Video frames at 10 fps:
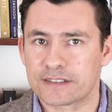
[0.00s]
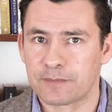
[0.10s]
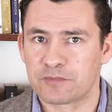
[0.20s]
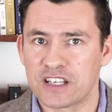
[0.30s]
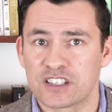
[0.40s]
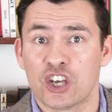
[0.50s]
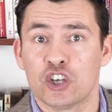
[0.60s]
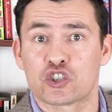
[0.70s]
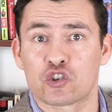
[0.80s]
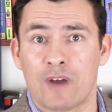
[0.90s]
next up gents
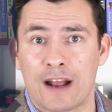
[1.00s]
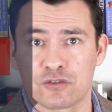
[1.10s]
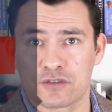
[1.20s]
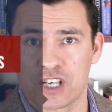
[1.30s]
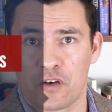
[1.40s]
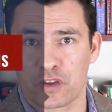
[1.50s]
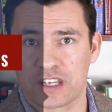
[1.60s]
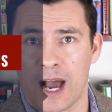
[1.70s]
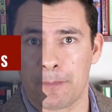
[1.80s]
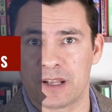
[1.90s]
surround yourself
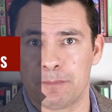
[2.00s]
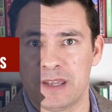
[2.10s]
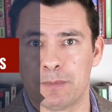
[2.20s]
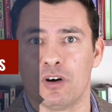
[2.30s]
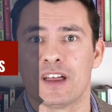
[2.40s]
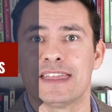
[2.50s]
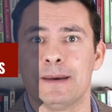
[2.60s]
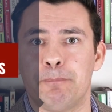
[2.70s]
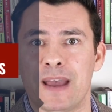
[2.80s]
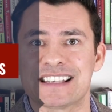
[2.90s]
with competent people
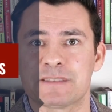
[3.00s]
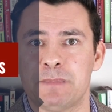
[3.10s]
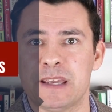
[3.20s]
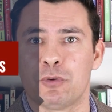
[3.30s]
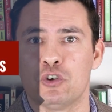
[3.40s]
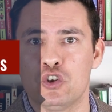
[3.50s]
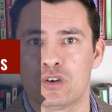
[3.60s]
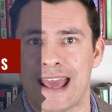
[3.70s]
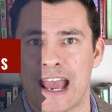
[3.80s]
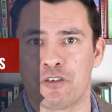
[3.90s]
the best people you
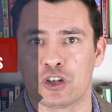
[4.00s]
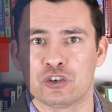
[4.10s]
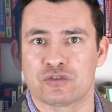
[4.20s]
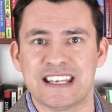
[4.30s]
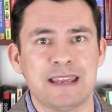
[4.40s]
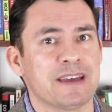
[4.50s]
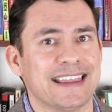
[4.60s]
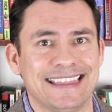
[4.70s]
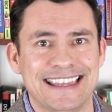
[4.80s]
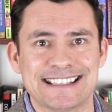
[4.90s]
can have on your team
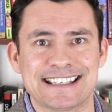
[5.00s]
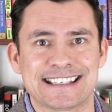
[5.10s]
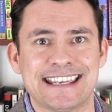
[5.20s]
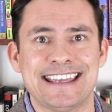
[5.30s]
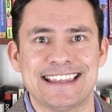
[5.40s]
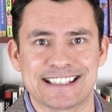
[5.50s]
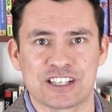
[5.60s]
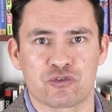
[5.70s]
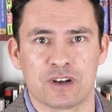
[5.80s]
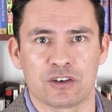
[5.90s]
this is key this
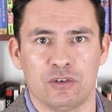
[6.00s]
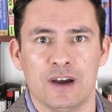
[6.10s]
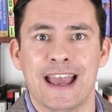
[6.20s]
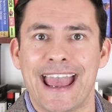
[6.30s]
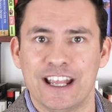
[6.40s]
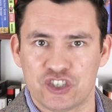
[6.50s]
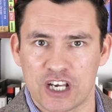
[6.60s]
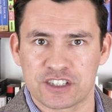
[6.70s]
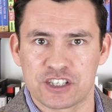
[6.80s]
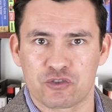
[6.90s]
is critical and
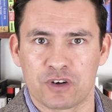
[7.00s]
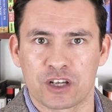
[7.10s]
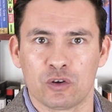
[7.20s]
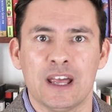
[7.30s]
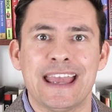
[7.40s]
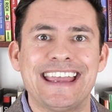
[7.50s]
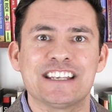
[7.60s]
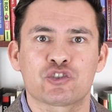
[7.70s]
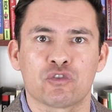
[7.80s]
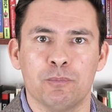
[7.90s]
just as critical
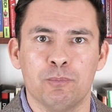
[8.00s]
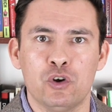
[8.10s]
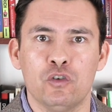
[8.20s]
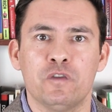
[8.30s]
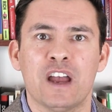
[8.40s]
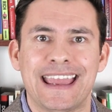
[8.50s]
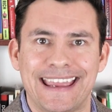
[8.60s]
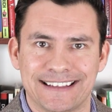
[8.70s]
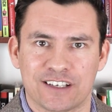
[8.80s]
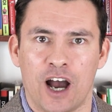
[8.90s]
is to remove
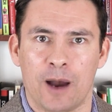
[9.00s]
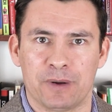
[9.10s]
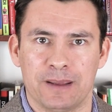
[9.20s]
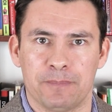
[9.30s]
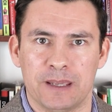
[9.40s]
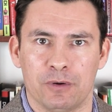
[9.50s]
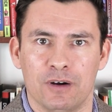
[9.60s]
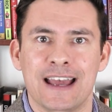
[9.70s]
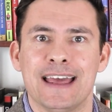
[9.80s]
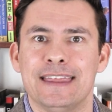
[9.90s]
incompetent
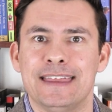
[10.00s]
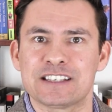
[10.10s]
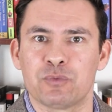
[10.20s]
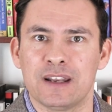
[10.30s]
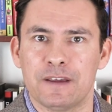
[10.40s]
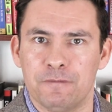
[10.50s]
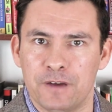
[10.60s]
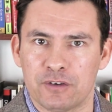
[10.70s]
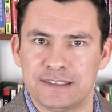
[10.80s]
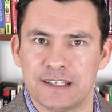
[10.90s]
people this one,
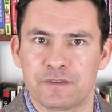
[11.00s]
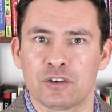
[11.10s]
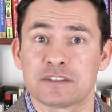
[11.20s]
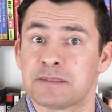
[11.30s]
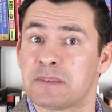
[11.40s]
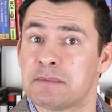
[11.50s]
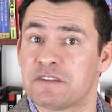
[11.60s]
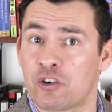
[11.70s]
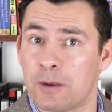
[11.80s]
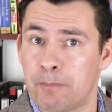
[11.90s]
very difficult,
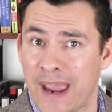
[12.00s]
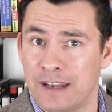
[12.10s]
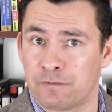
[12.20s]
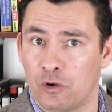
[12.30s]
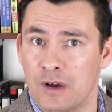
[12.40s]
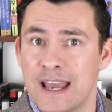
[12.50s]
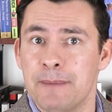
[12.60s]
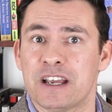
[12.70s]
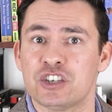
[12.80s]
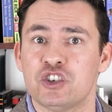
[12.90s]
sometimes very painful,
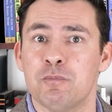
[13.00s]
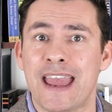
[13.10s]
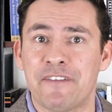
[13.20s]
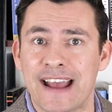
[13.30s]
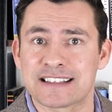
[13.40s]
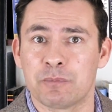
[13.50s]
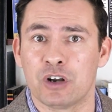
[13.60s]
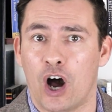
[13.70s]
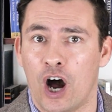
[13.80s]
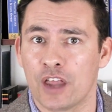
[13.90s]
because you may have had
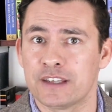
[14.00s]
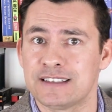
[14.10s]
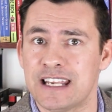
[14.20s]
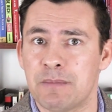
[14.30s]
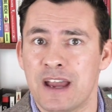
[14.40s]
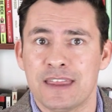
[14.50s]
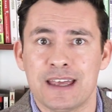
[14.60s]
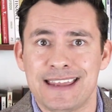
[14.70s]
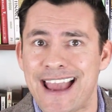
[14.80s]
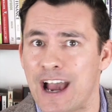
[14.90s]
someone on the team
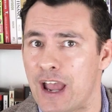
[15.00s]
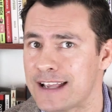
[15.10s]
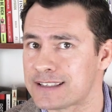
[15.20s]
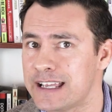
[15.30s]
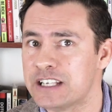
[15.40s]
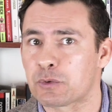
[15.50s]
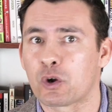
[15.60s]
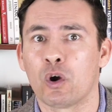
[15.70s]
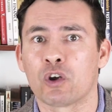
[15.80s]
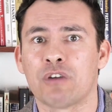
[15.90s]
that, yeah, as things were
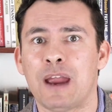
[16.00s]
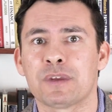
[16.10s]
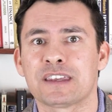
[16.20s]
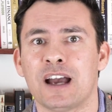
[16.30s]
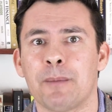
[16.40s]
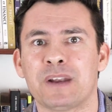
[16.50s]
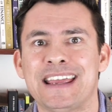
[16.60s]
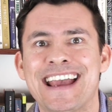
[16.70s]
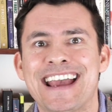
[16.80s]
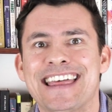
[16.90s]
going great with the
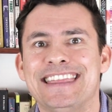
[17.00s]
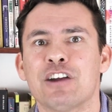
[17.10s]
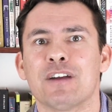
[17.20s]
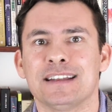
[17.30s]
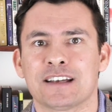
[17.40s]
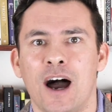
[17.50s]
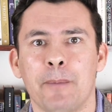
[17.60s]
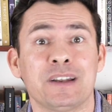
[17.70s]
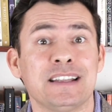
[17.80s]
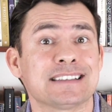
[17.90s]
company, their
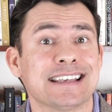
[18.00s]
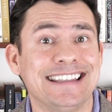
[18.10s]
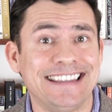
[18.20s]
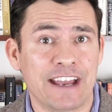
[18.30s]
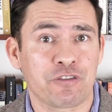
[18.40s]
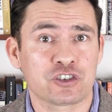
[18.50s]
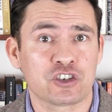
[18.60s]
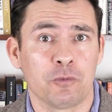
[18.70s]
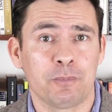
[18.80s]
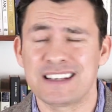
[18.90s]
incompetence never
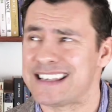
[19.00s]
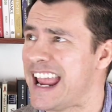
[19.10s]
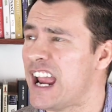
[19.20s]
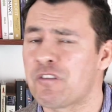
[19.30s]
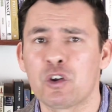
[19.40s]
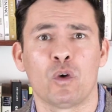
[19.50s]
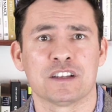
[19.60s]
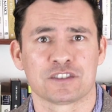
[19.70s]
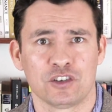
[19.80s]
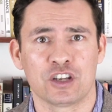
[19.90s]
showed because
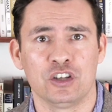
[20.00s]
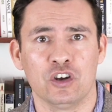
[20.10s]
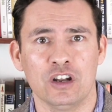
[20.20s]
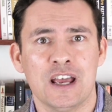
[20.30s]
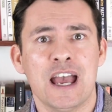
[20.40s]
everyone's looking good.